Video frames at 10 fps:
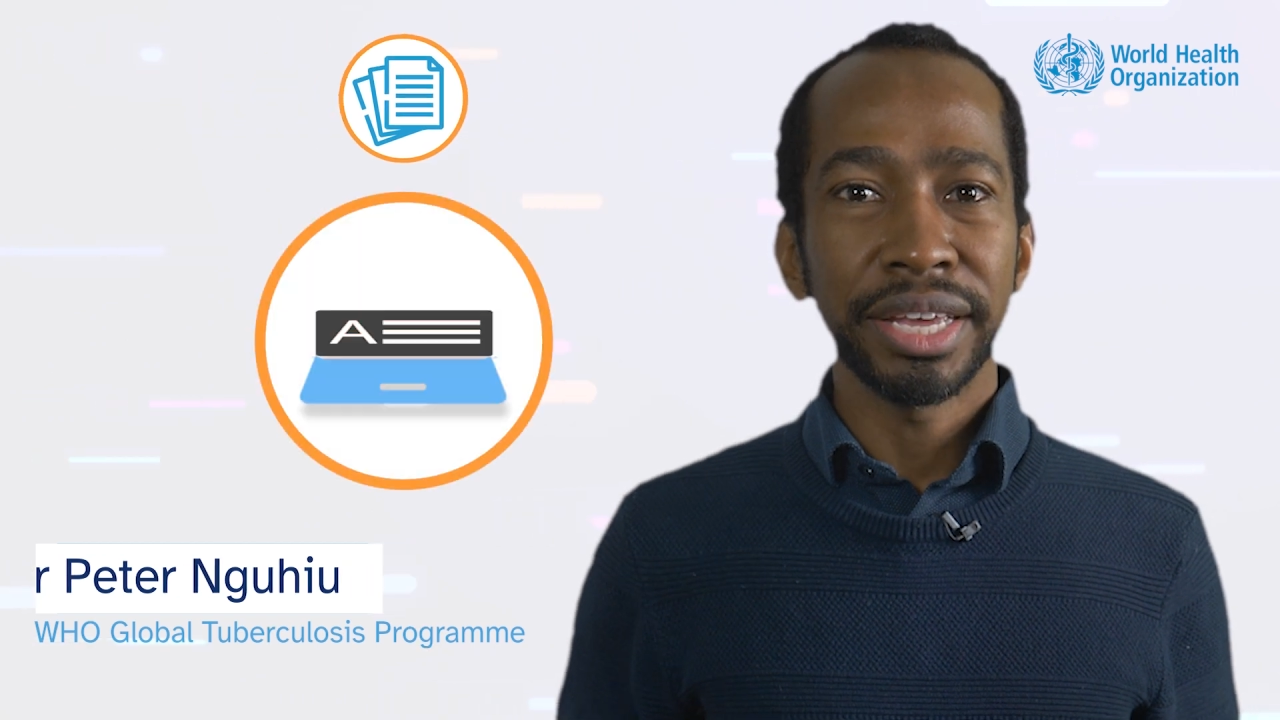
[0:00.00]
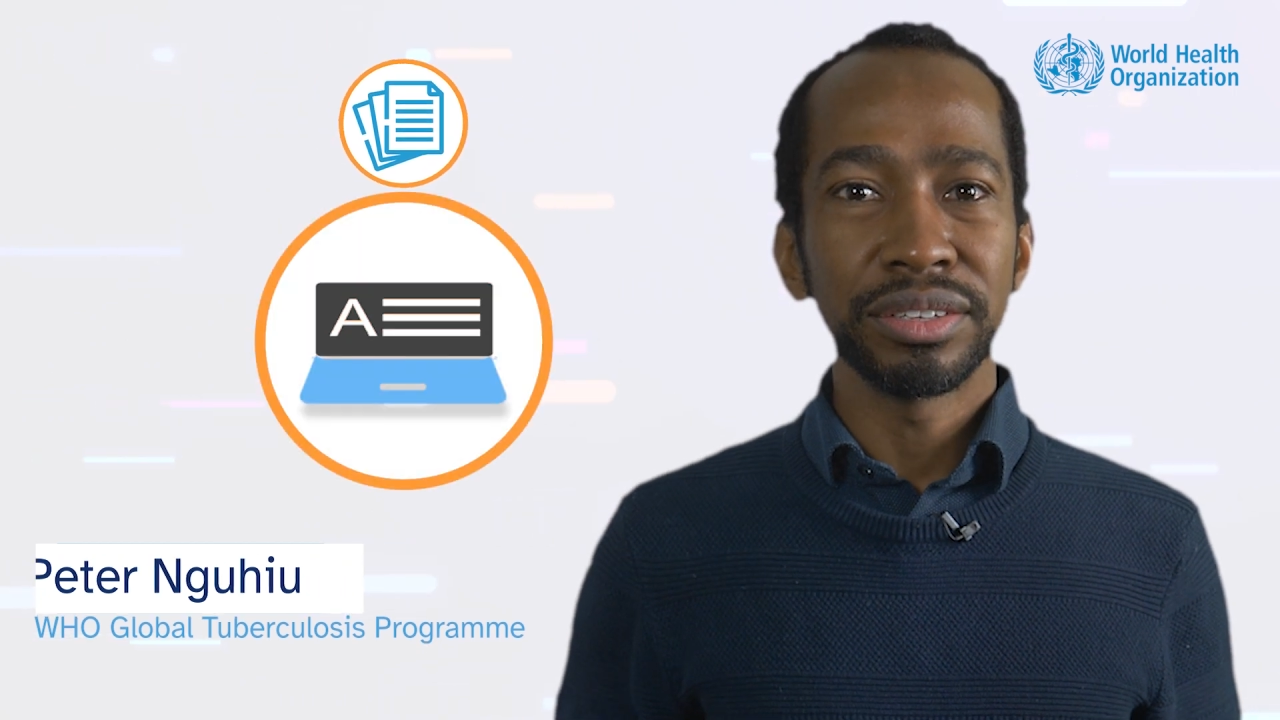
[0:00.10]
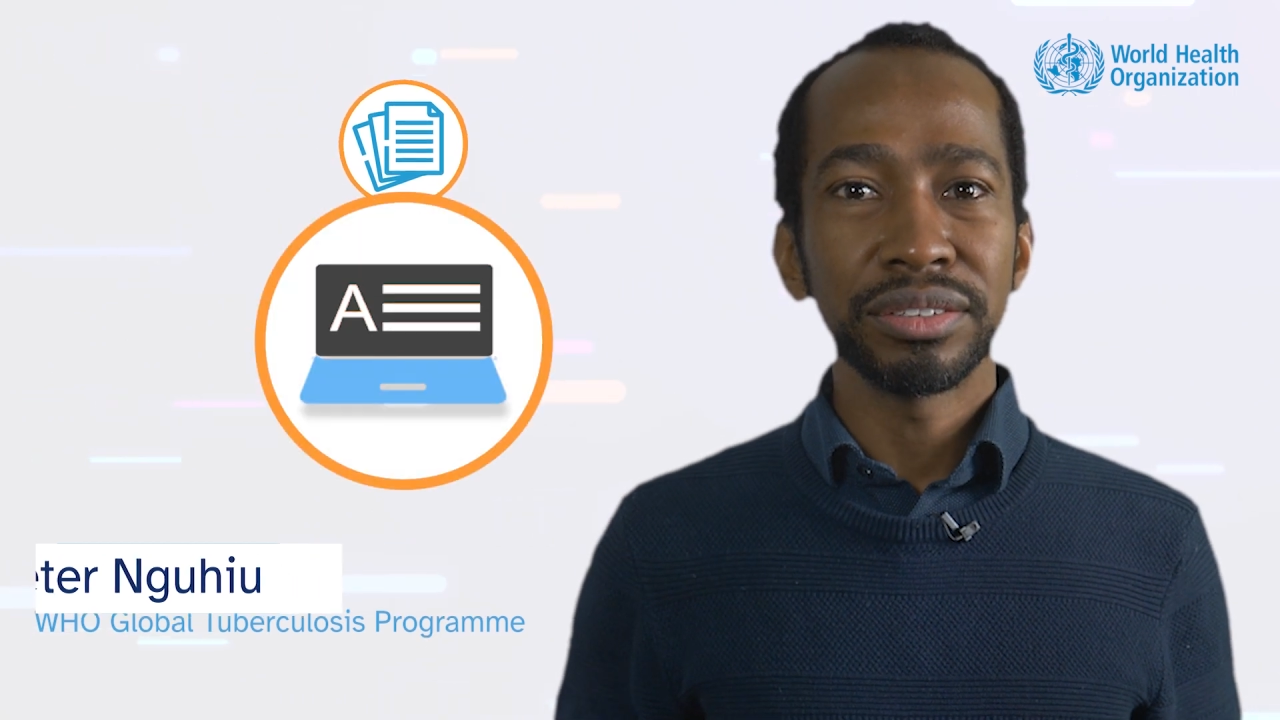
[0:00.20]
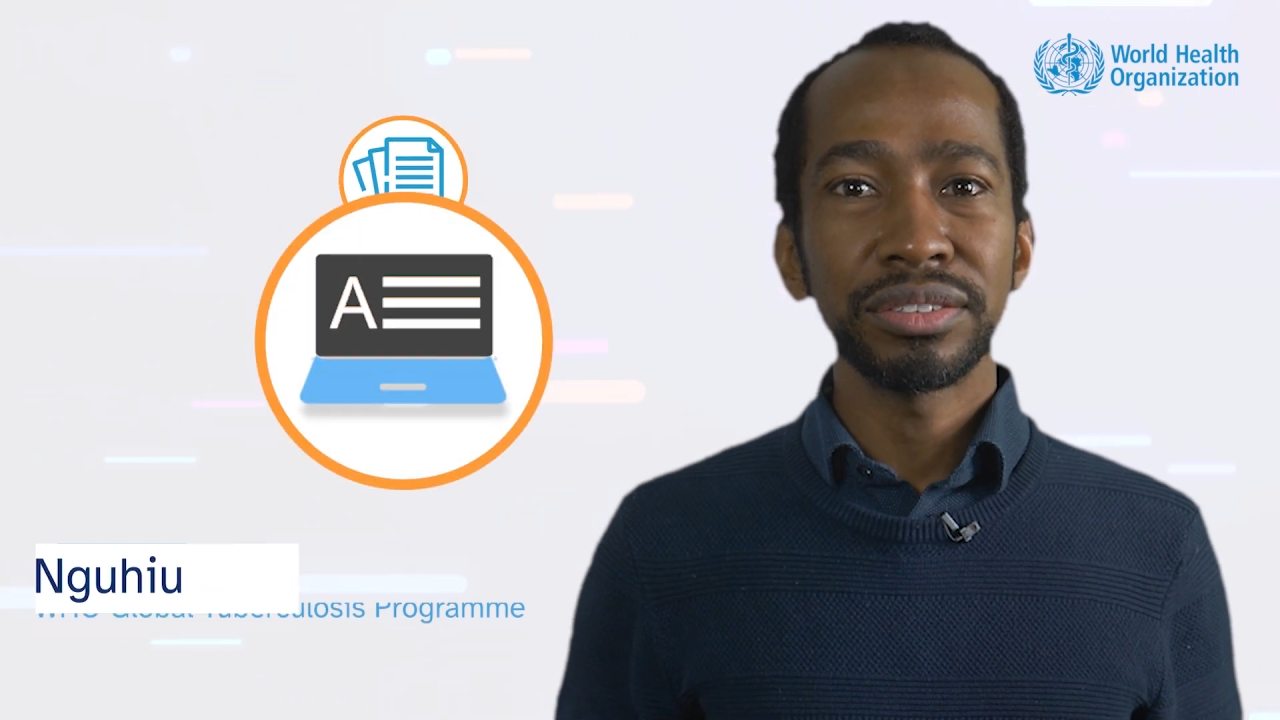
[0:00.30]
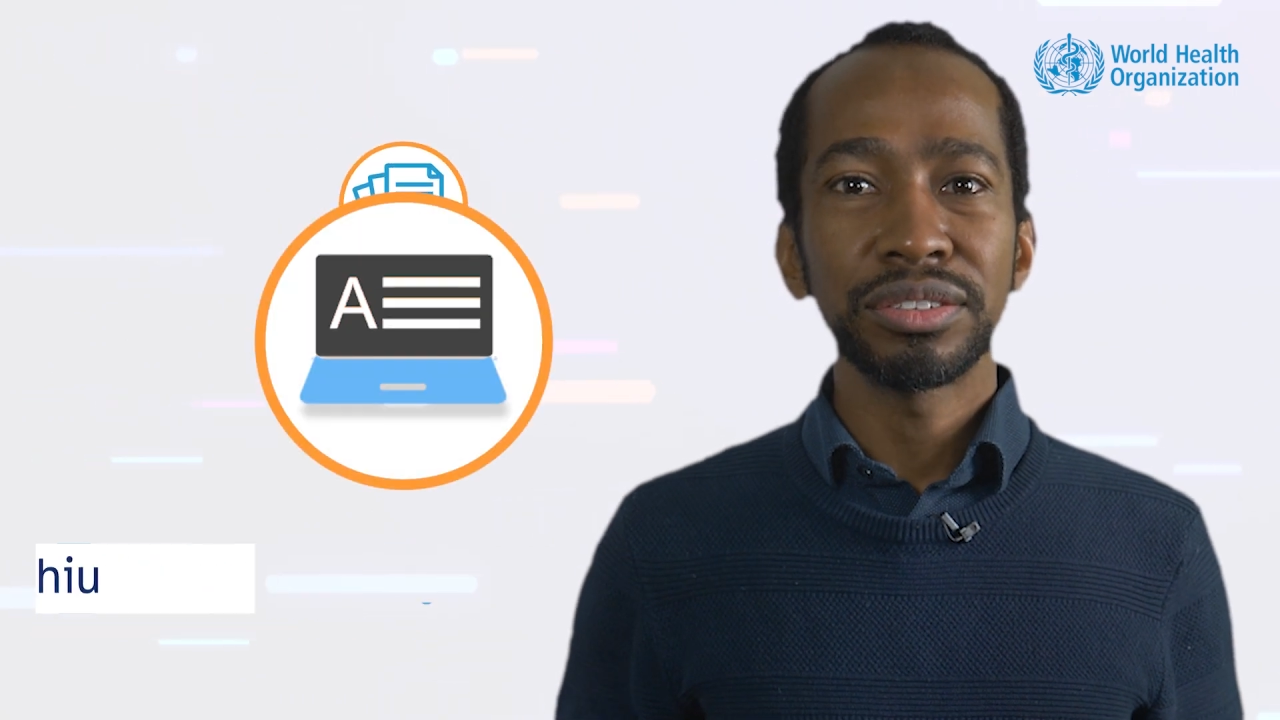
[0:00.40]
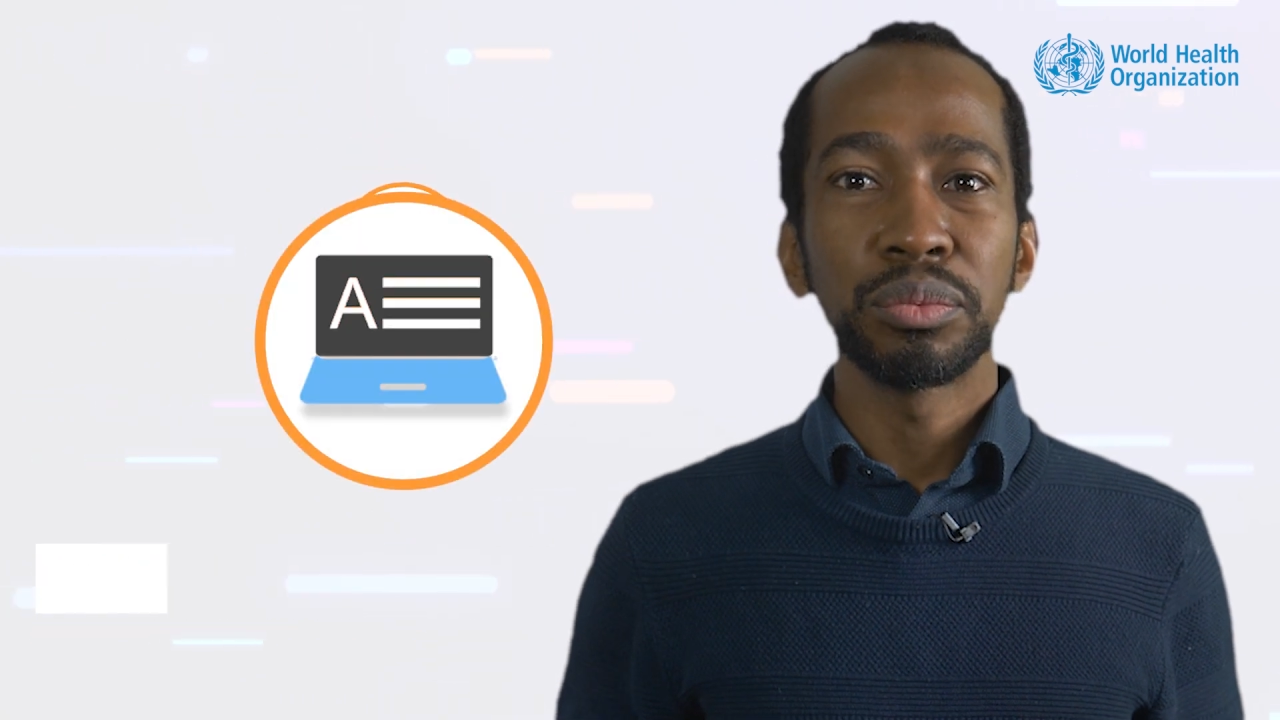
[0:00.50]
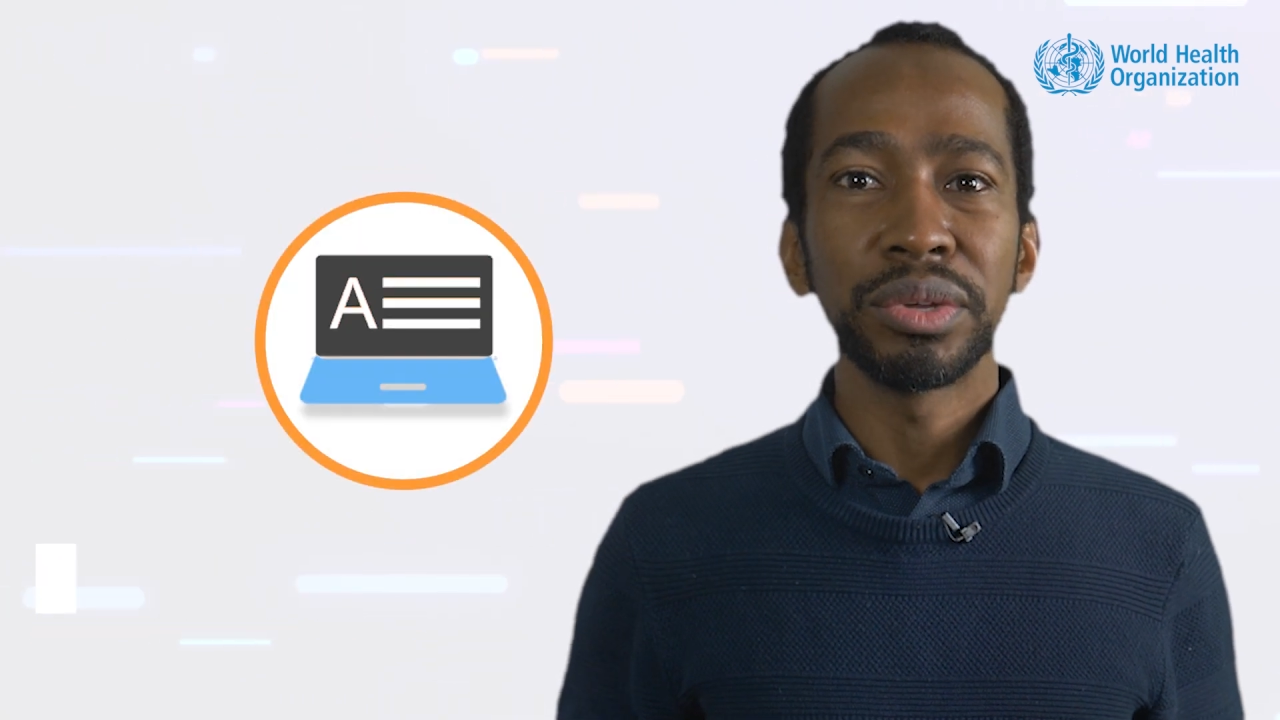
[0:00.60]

ends